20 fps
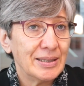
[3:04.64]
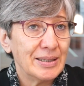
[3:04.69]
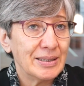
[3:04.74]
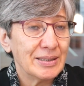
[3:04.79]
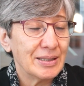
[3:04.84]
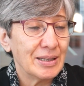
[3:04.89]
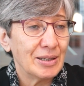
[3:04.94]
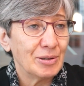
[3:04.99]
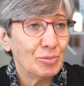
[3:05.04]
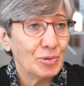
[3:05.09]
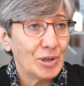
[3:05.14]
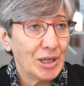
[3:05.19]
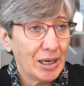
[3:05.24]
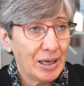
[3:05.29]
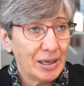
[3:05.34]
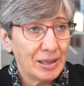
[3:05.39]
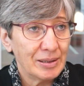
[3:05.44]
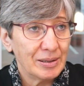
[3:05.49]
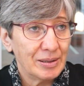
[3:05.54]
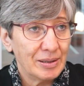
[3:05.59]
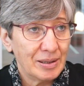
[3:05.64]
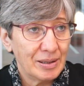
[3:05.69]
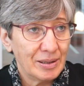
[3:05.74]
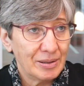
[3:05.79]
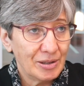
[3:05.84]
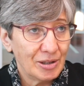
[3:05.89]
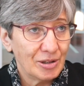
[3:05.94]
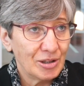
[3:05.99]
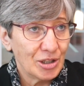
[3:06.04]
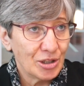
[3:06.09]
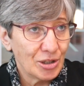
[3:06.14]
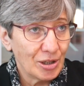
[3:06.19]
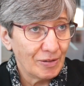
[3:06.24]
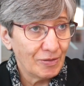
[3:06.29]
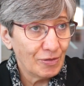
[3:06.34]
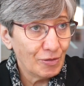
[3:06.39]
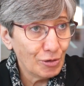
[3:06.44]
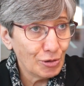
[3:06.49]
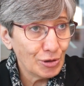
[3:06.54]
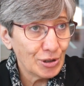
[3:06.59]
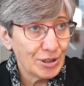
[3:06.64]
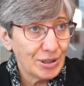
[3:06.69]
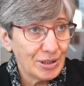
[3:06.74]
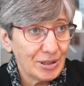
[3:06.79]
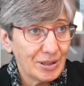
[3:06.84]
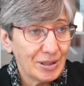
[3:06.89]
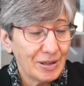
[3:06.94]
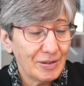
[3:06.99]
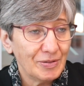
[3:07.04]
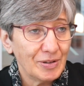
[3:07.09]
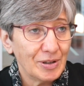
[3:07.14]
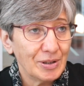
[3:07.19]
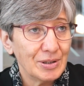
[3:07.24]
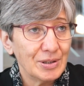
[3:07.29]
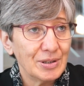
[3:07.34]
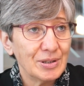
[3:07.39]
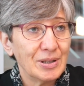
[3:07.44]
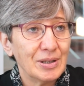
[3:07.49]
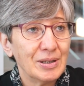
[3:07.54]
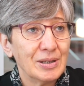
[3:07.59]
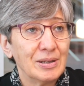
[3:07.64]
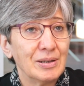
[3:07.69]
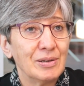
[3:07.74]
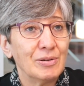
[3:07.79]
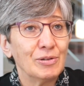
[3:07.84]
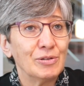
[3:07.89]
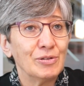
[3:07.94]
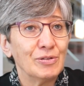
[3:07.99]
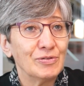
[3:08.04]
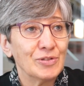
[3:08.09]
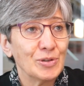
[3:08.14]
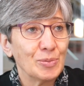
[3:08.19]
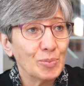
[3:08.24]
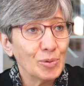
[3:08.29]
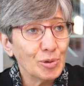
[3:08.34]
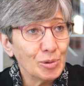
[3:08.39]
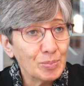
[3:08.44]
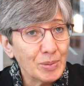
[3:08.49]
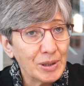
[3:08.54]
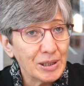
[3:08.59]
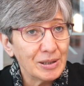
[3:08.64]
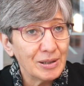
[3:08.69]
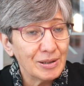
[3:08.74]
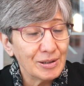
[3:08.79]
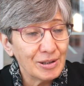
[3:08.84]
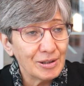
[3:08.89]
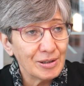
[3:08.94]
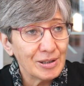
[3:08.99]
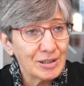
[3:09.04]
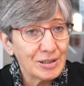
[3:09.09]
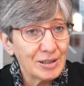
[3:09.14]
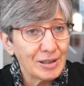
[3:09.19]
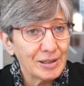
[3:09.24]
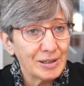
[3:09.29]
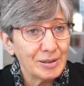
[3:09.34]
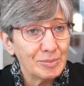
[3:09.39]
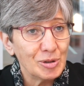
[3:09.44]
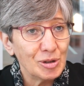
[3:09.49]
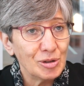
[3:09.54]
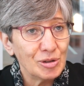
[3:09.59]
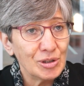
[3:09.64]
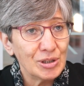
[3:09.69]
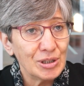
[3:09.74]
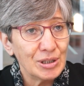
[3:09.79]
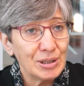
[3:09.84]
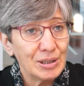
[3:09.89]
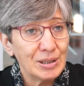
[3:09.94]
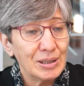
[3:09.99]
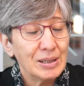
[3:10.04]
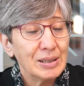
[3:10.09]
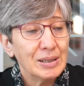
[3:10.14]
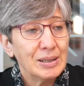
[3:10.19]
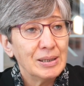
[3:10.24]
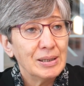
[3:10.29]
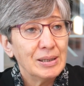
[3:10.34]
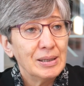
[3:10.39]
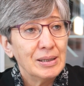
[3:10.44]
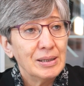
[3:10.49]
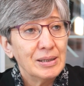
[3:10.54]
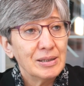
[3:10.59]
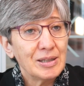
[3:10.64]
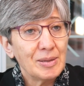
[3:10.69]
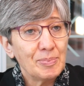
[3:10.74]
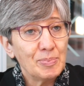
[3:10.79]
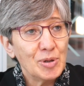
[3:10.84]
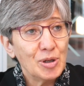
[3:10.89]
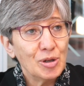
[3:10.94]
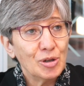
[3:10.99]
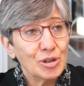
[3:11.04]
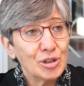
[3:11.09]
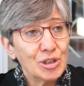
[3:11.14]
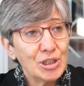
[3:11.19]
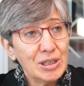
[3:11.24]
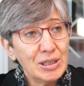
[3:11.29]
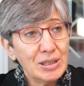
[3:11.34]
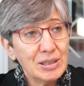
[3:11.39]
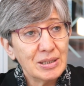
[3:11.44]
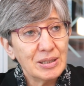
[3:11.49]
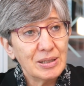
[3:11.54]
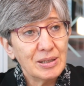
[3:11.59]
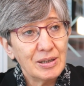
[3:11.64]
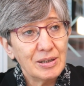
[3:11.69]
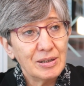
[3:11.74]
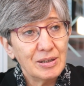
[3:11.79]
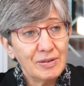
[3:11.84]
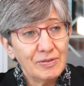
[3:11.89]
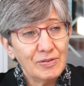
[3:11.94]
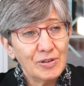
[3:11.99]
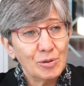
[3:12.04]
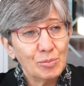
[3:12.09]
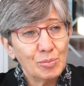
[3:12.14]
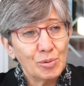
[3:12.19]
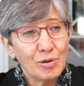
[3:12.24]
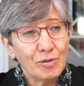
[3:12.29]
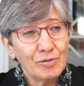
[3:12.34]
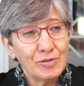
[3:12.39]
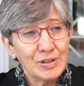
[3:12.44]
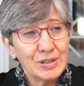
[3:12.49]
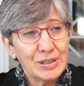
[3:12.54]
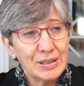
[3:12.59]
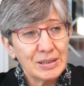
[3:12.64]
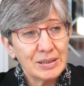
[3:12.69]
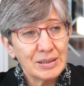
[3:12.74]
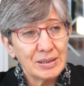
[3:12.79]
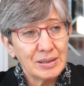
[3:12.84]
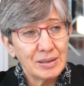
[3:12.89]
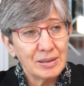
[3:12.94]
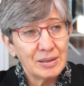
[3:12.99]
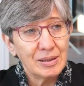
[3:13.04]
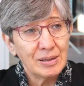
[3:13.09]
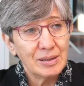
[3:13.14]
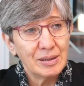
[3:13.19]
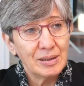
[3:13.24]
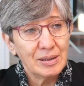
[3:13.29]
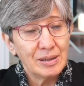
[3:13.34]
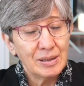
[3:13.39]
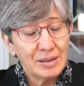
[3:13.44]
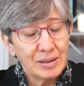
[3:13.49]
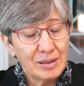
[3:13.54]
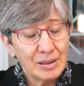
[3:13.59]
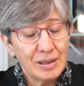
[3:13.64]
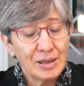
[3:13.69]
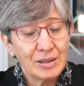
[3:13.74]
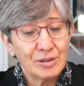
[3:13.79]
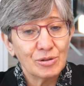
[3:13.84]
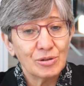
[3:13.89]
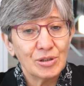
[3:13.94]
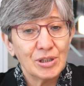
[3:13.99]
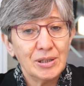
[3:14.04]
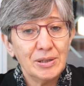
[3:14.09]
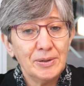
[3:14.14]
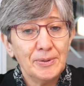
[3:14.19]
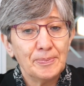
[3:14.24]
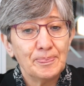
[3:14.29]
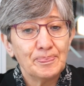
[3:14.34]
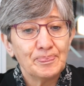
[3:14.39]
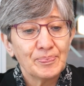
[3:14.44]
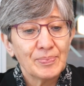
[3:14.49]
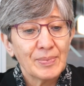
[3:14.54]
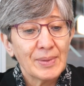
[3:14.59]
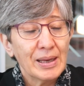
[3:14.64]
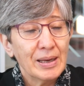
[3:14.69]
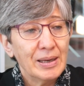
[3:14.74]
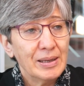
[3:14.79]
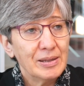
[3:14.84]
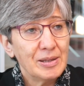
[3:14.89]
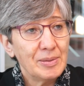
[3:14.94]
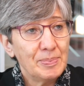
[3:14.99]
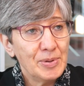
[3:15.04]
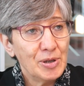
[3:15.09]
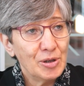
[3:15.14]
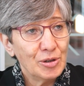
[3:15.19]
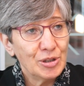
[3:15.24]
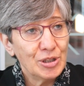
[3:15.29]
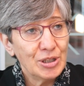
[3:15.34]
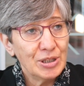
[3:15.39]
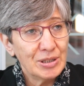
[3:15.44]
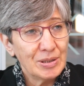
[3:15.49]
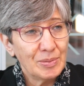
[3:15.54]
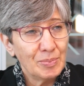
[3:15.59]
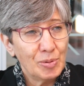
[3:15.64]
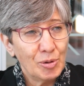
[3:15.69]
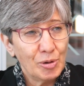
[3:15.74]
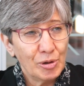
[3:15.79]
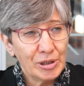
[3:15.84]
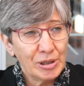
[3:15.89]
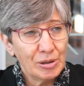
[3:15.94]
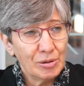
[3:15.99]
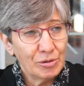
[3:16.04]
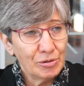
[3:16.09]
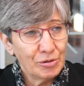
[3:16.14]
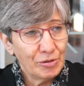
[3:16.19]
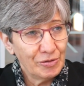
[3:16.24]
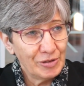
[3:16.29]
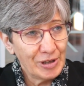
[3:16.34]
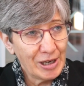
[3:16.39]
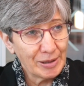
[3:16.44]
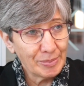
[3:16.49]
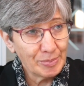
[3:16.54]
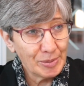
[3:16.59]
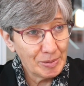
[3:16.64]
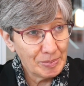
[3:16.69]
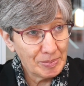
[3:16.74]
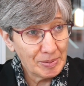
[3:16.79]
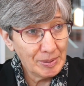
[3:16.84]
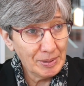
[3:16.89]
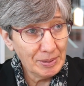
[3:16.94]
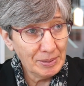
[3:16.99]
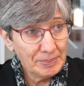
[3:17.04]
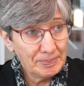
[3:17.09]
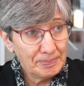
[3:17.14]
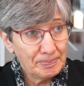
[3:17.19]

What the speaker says: is that we had the international forces in Afghanistan, a lot of support by the international community, the PRTs in the different provinces in the country. The PRTs employed a lot of young people.